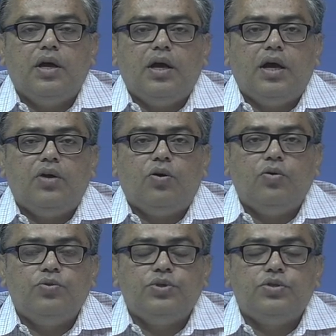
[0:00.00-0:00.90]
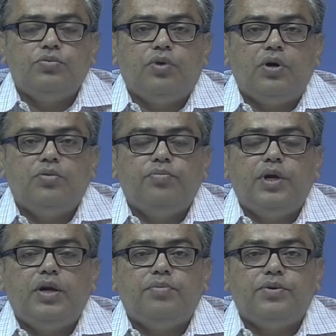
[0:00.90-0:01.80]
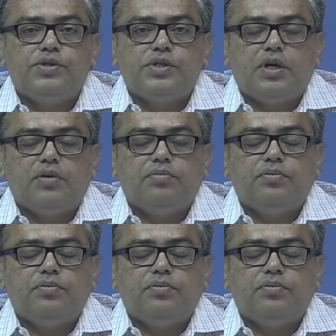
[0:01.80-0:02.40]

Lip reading: and on which you want to build up your startup.